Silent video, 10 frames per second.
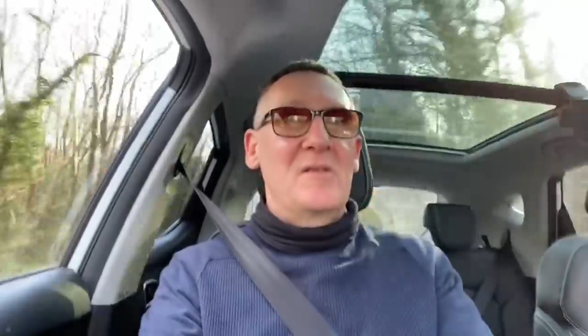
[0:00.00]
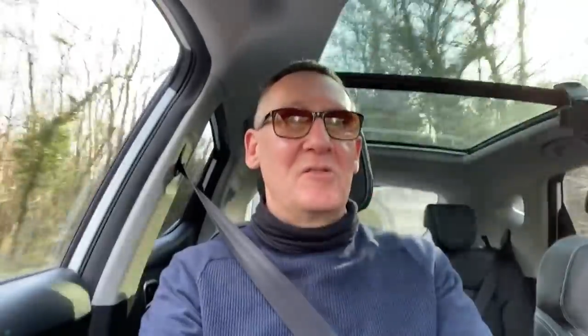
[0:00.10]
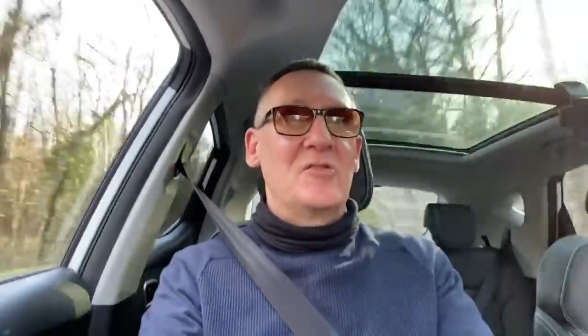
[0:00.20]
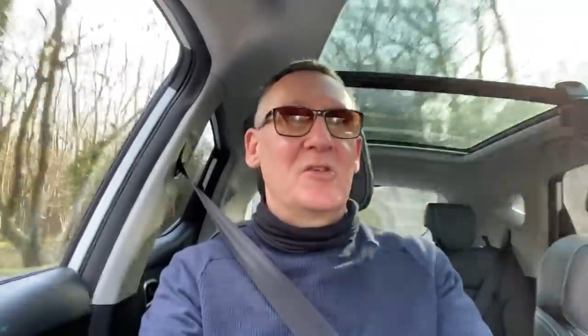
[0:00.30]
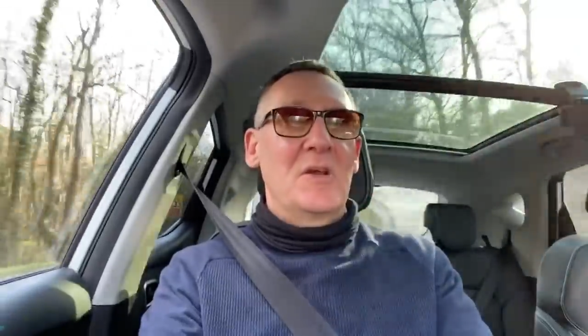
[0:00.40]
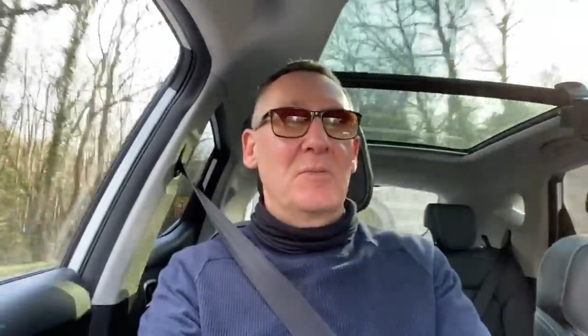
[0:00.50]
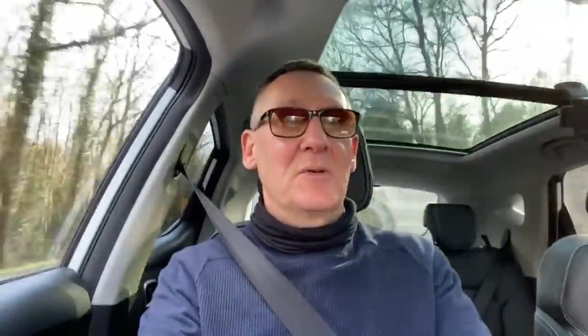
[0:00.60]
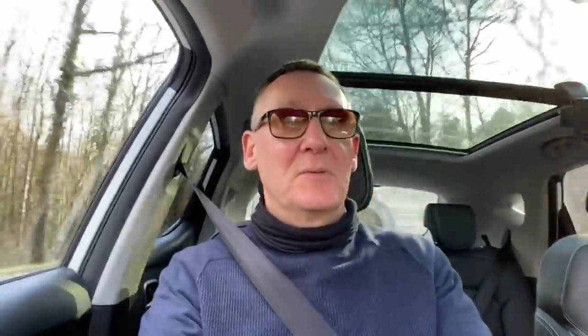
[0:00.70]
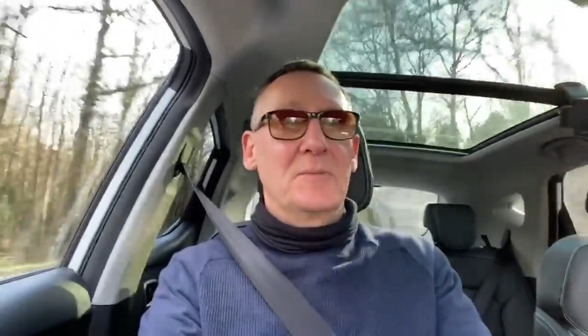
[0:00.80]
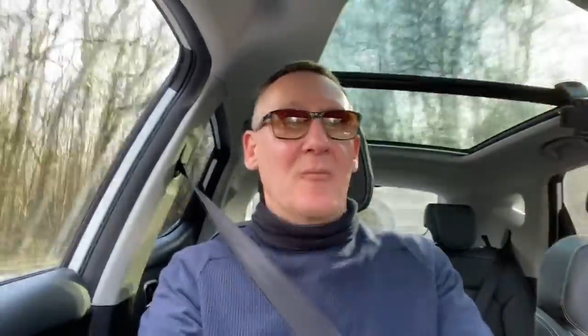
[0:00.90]
is cheap
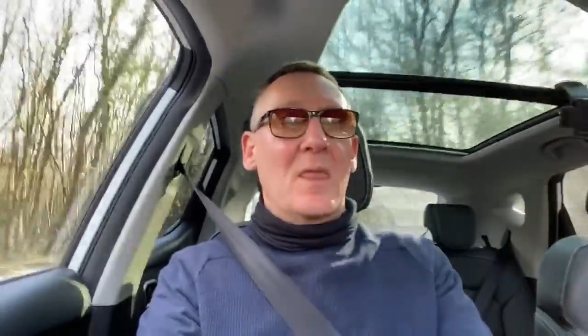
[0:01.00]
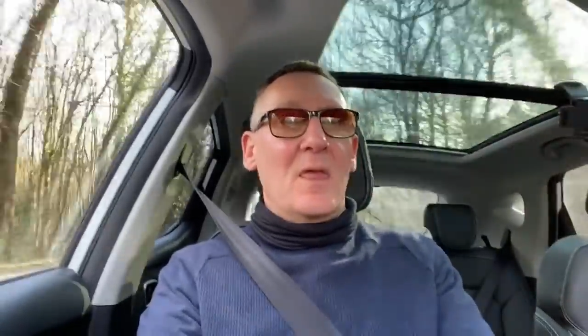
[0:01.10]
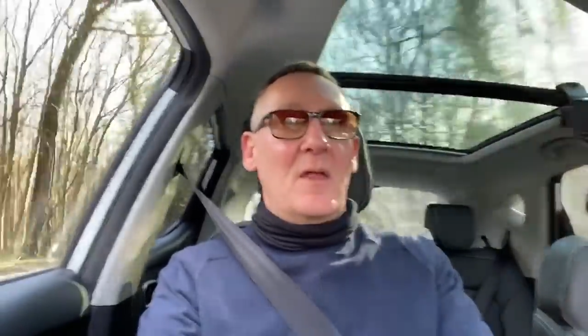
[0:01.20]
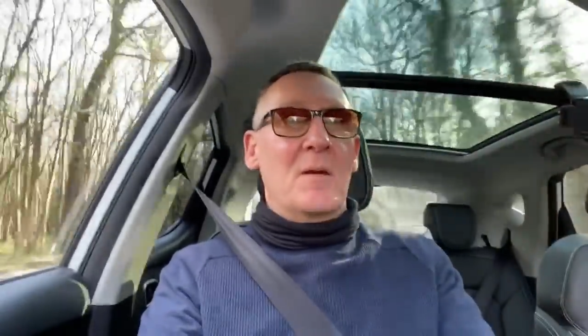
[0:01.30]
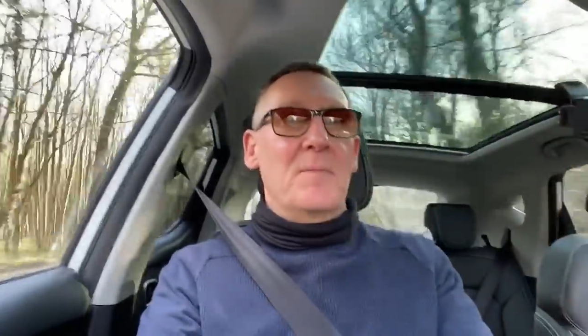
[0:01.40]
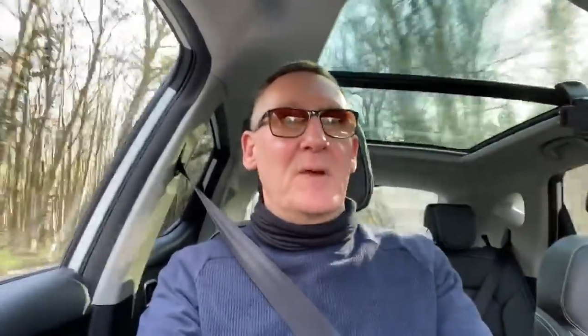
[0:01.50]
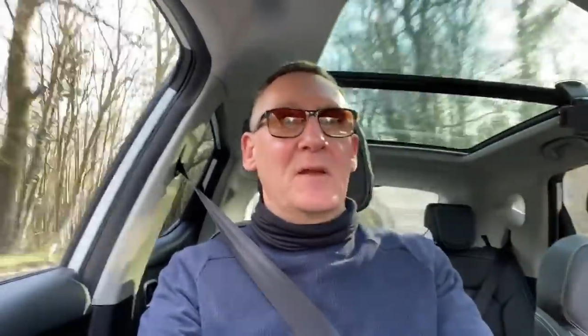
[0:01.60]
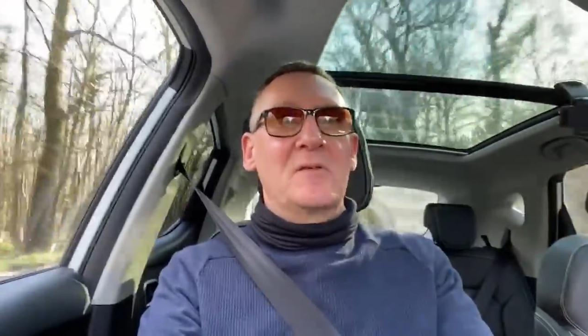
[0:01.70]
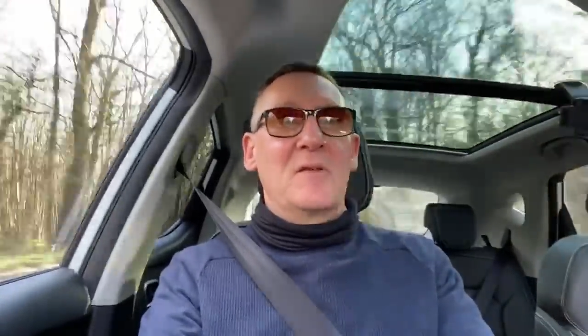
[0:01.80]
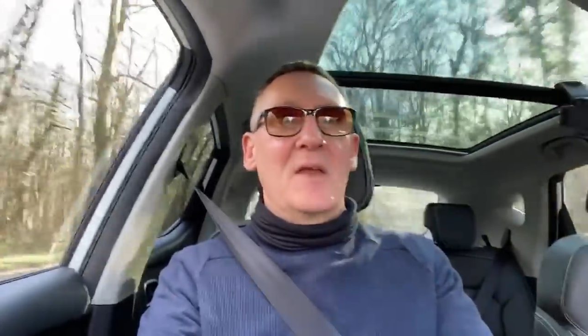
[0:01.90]

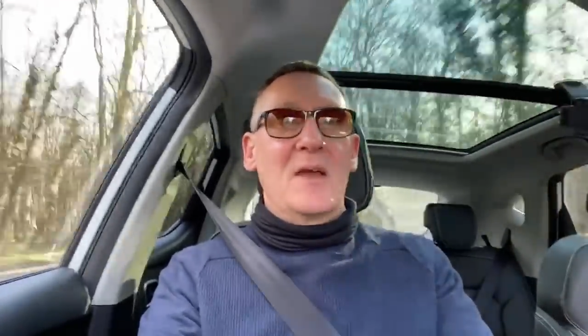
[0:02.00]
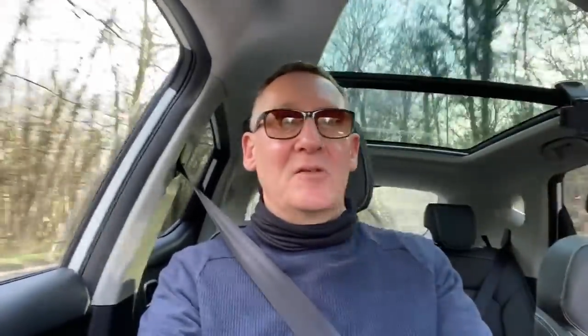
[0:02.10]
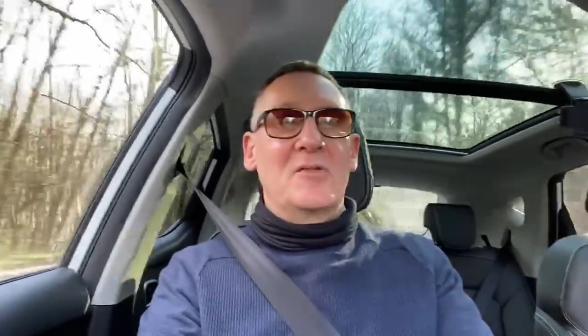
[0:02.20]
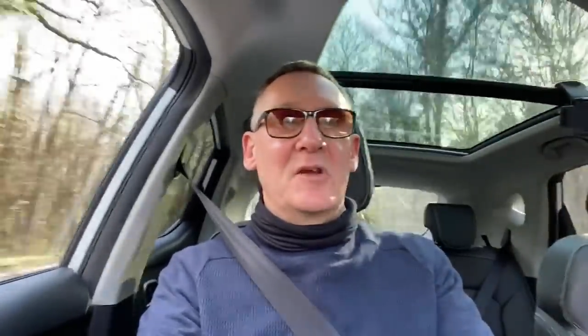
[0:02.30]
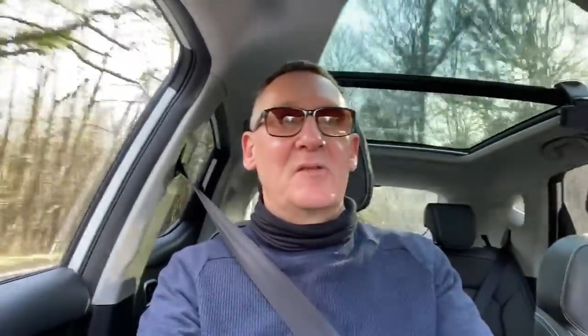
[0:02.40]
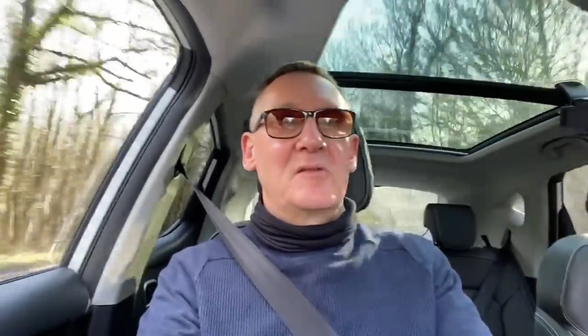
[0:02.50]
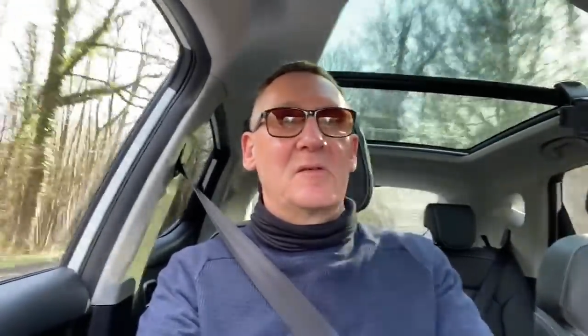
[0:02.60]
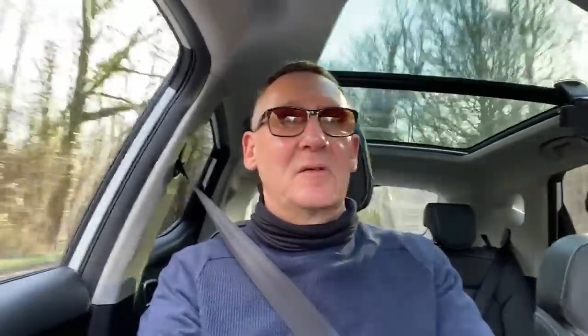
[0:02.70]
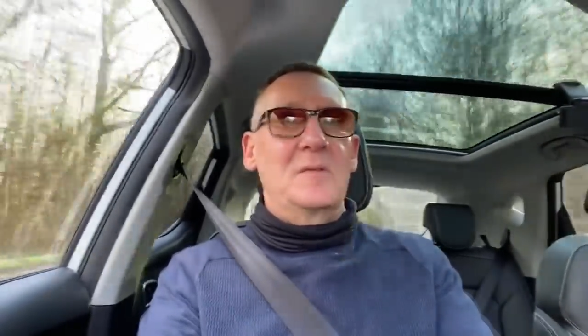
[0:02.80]
compared to the HS,